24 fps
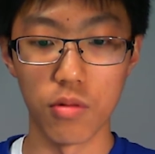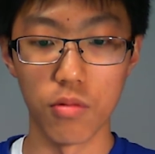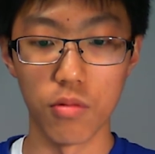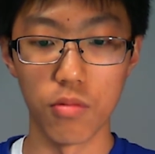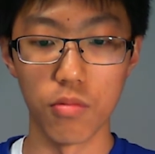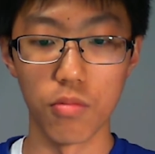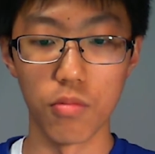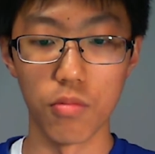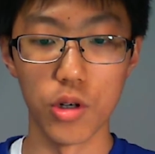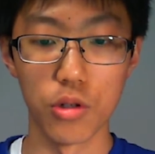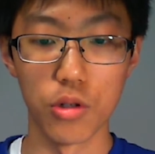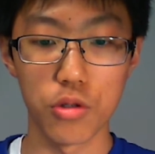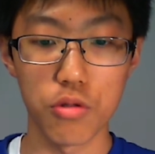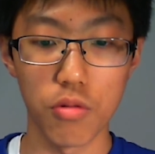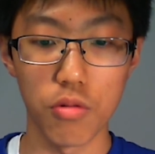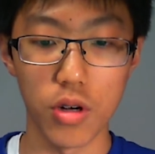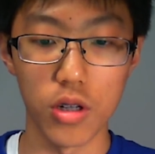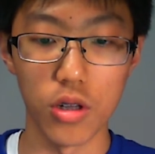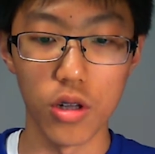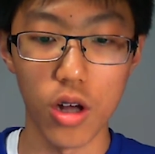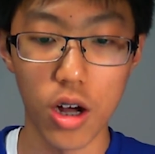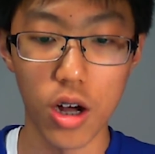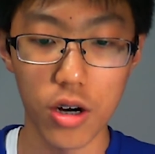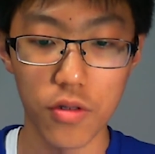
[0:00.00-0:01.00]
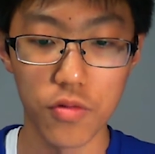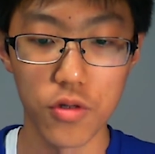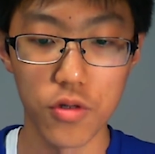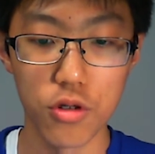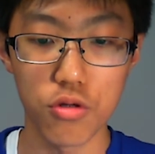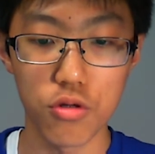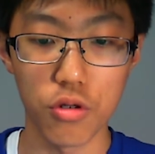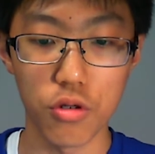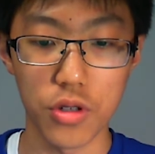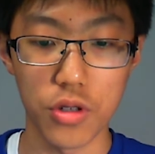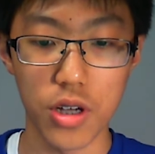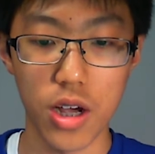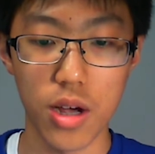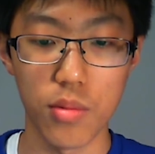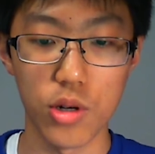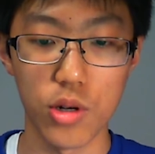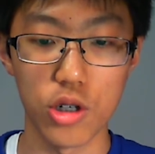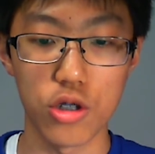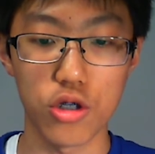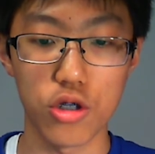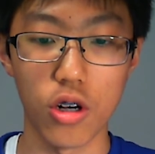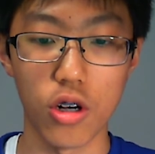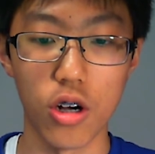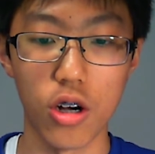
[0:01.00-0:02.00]
will do a lot of neutral
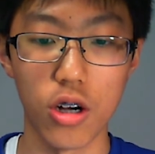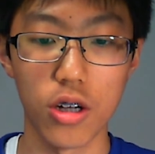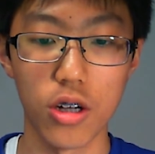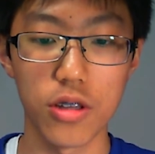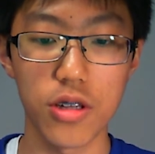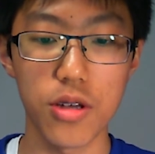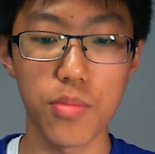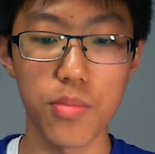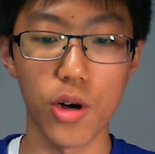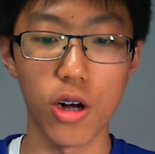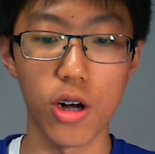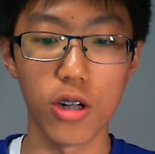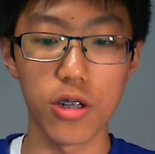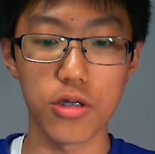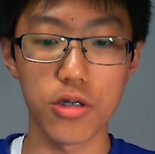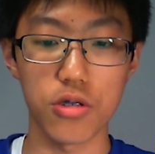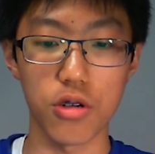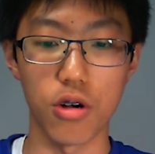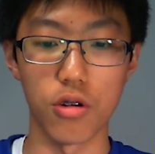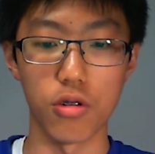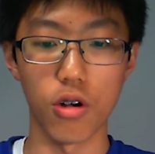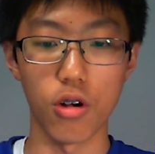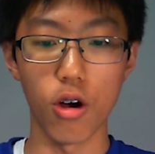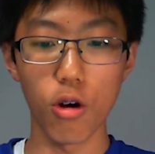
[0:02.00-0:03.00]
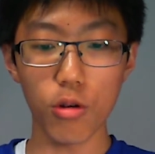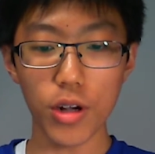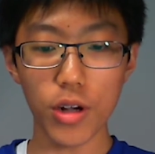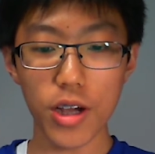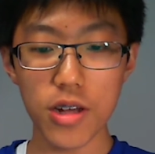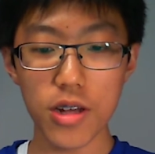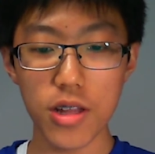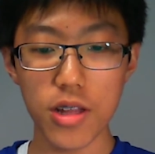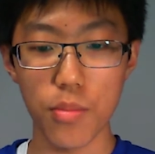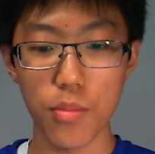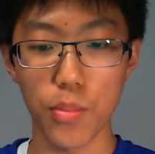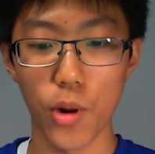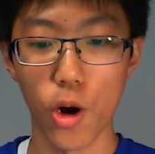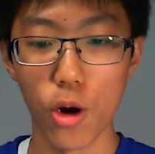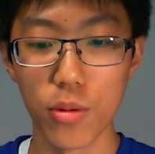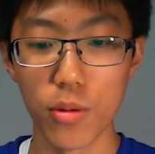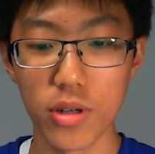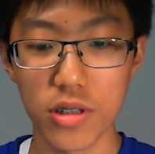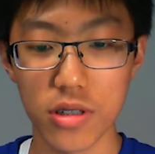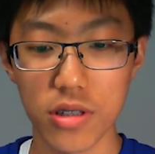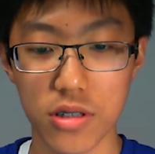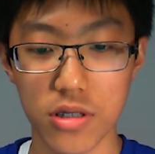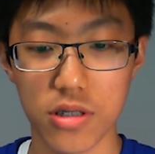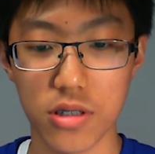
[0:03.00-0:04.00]
damage on the Politoed. Okay, the
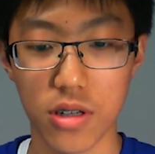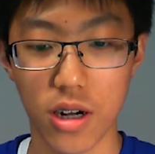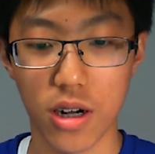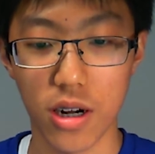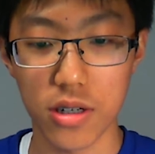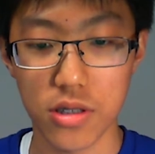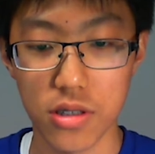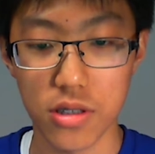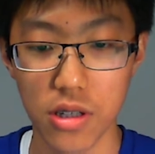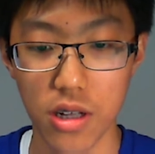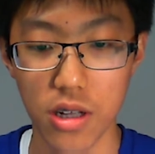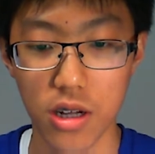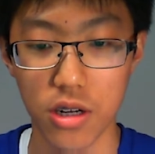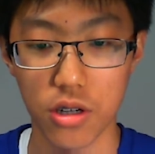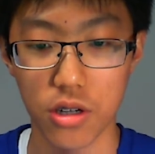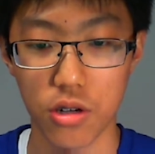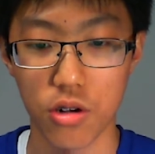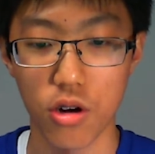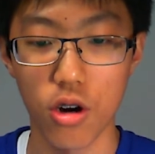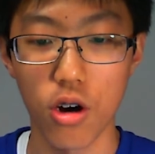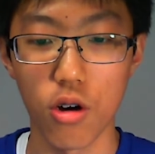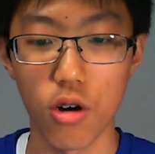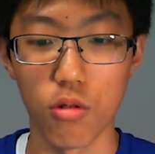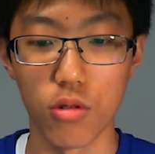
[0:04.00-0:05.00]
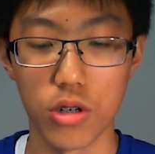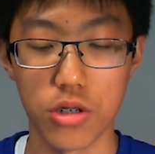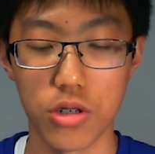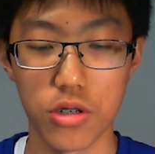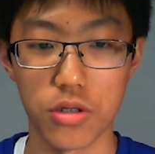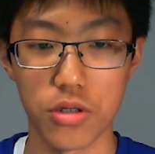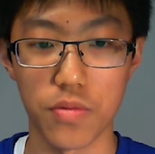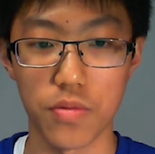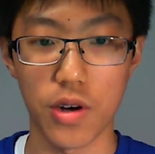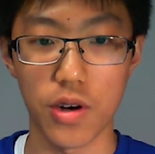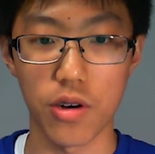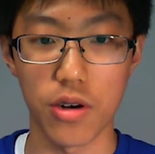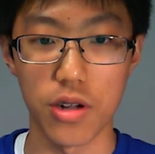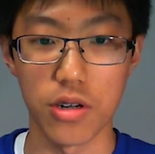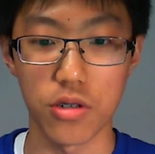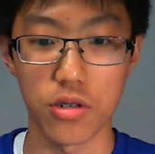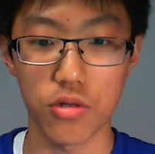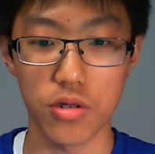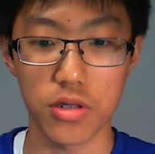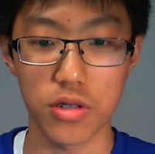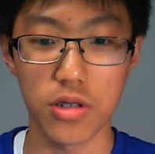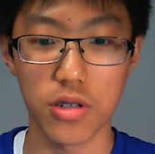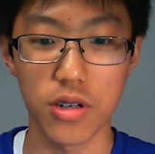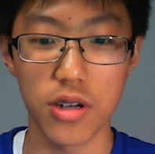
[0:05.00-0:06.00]
opponent decides to let it go, which is very
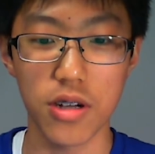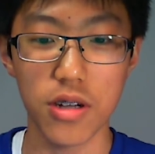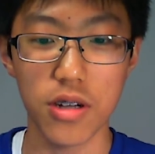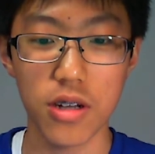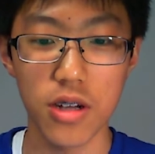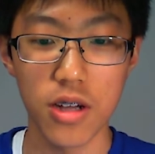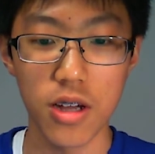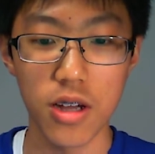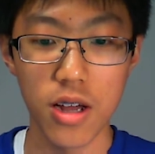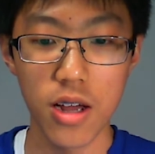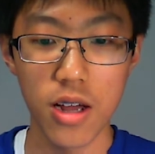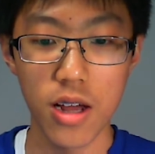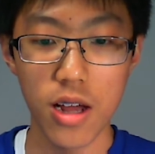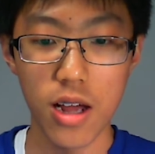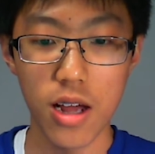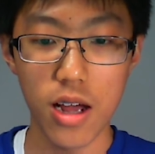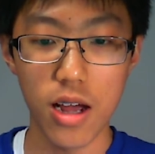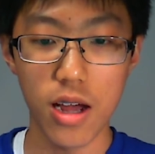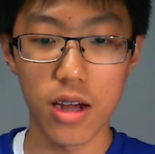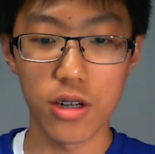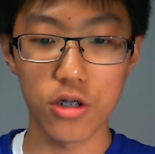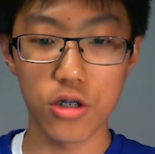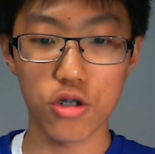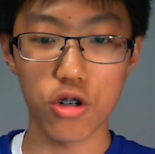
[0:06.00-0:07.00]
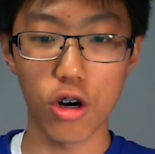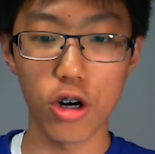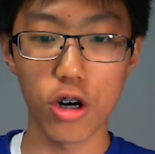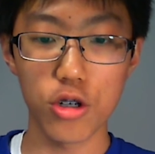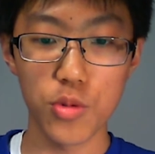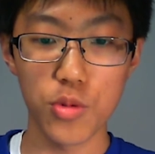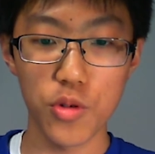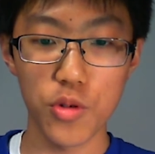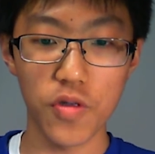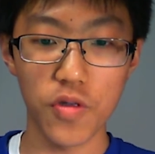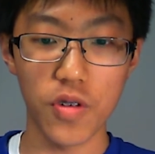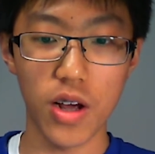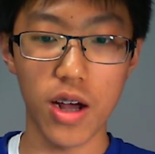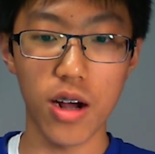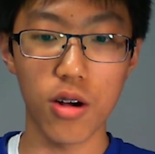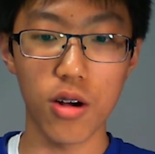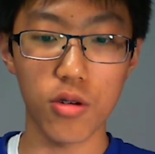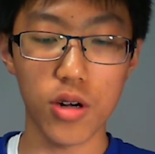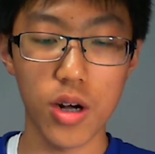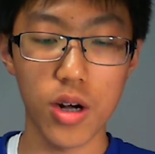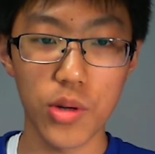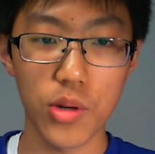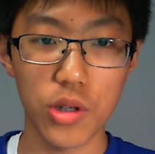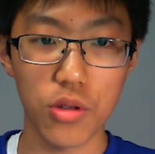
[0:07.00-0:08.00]
interesting. And Charge Move now
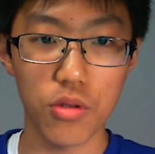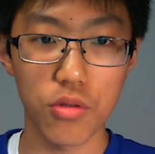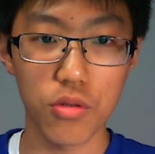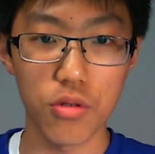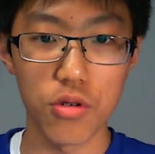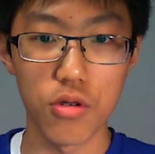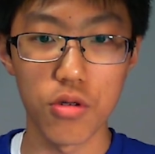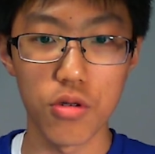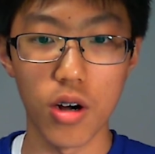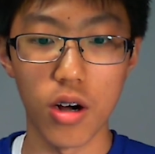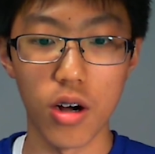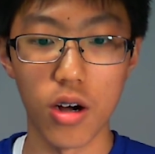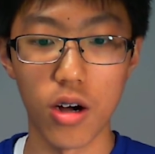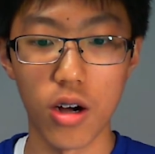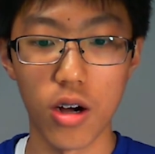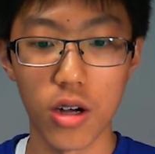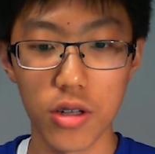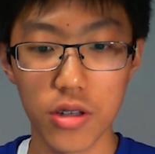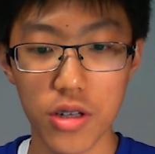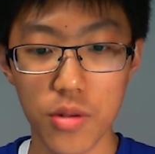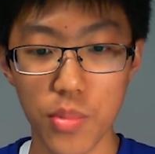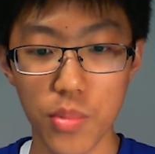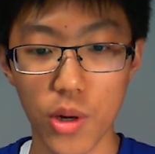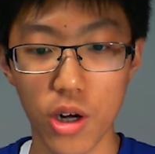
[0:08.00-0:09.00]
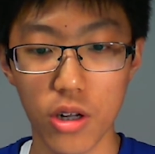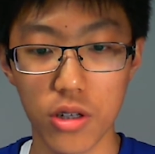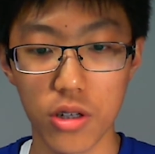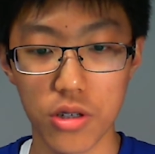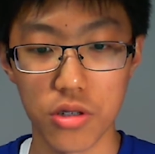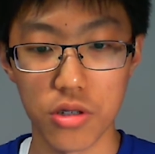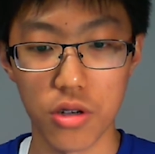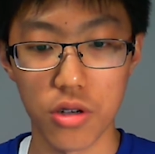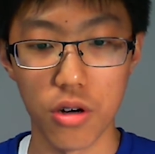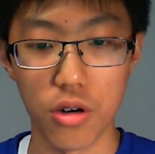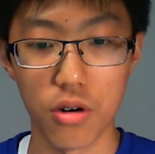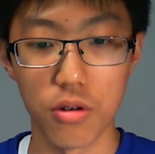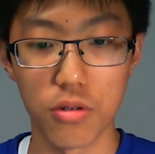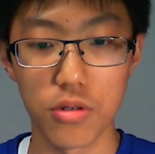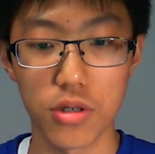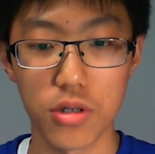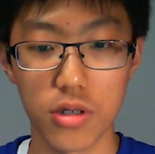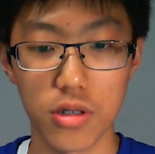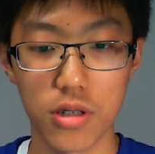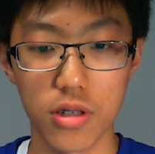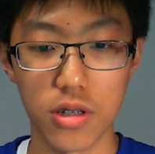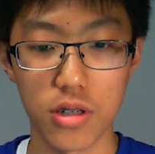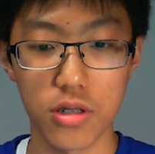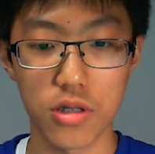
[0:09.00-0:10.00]
coming through on the Politoed.
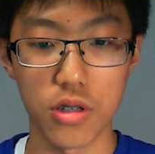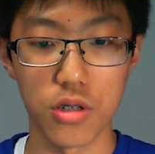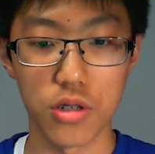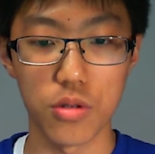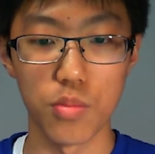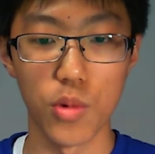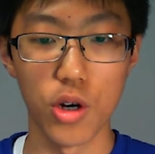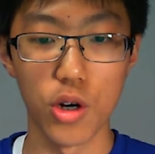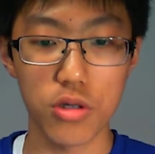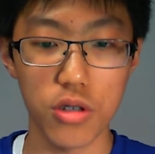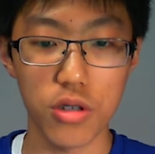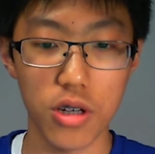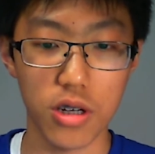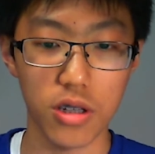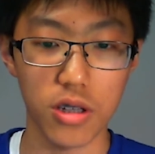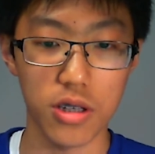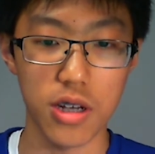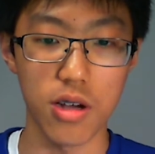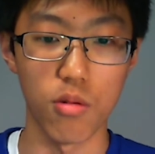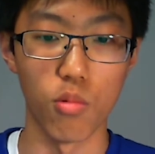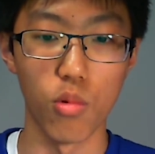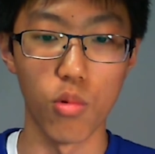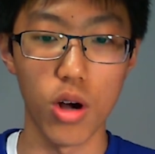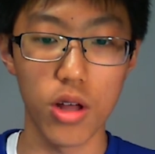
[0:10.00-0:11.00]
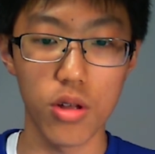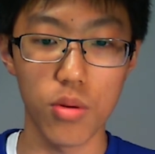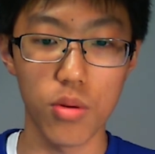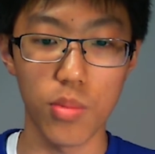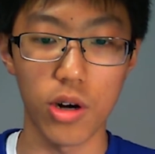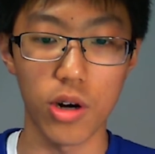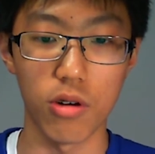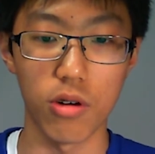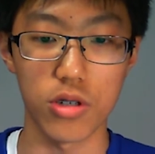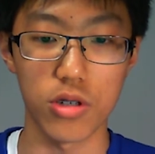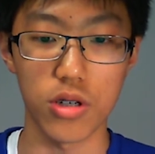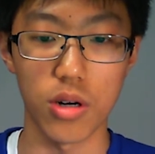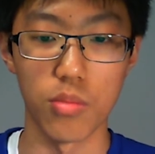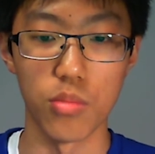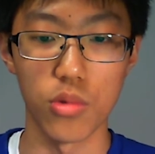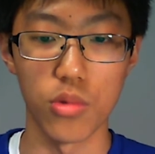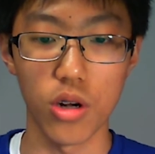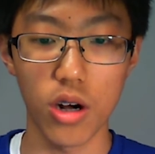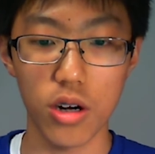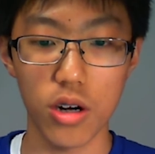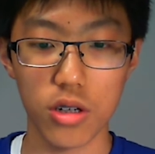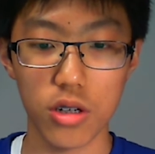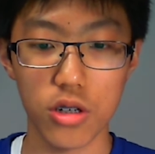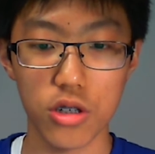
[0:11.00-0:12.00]
This is most likely a Weather Ball, which I'm
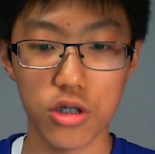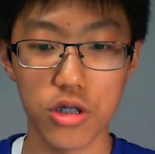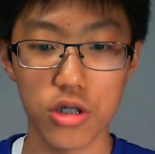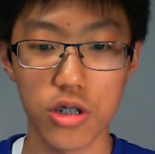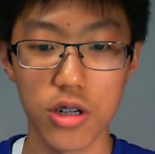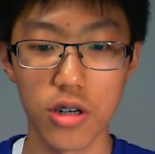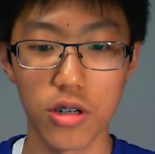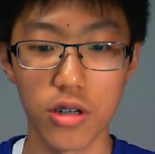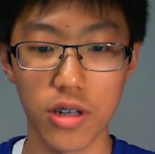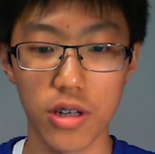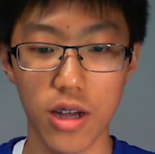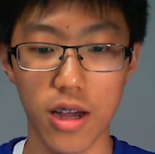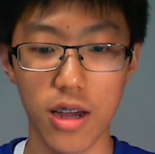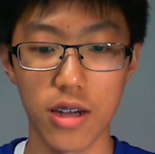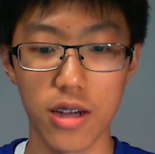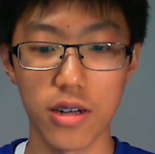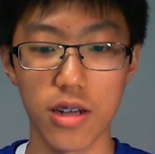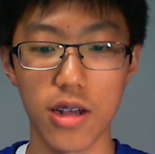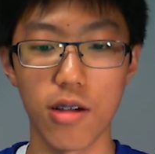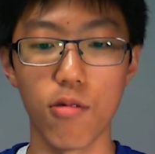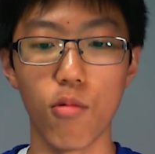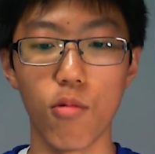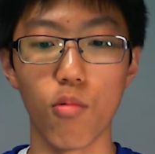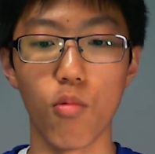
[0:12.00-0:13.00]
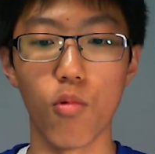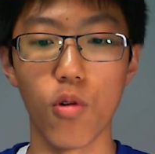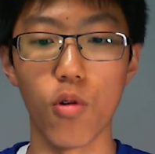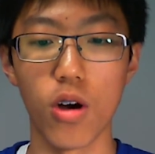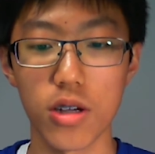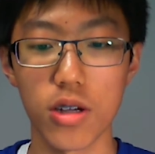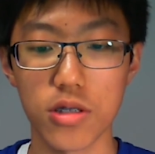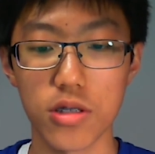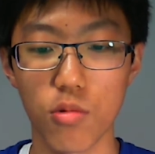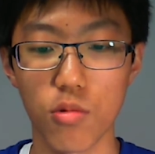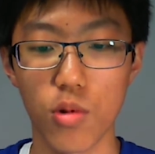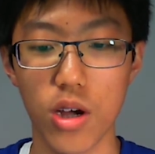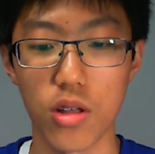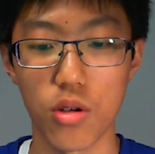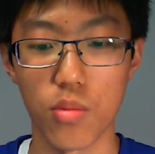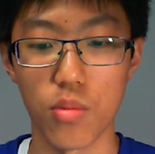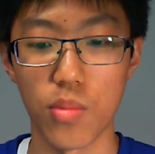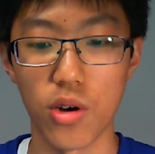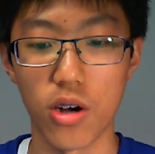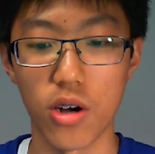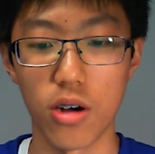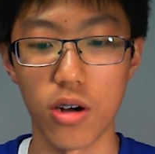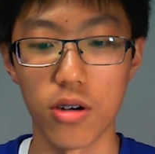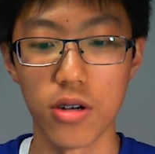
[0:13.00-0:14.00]
not going to shield, and it was a Weather
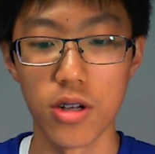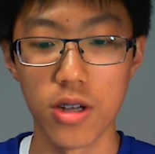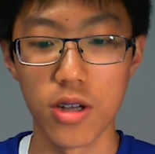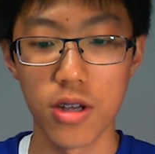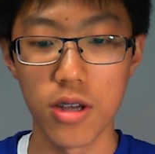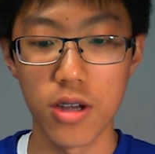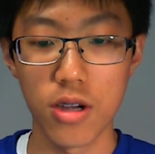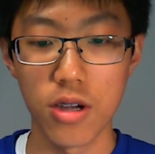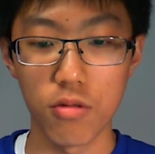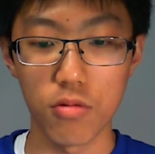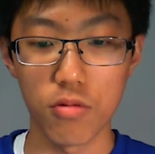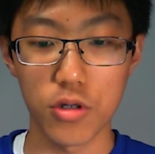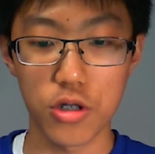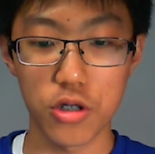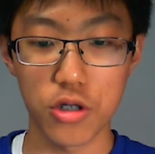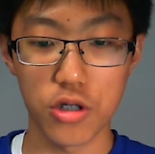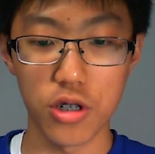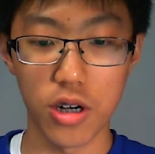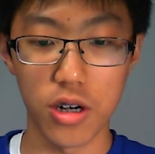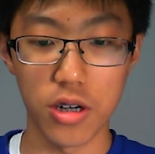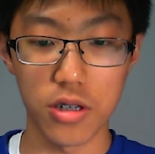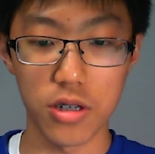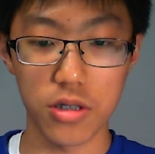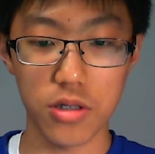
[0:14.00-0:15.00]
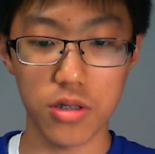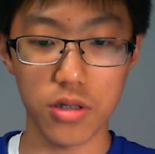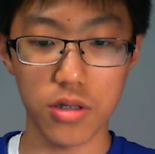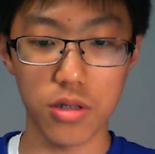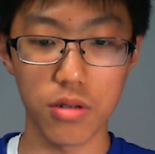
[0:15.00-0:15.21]
Ball, which does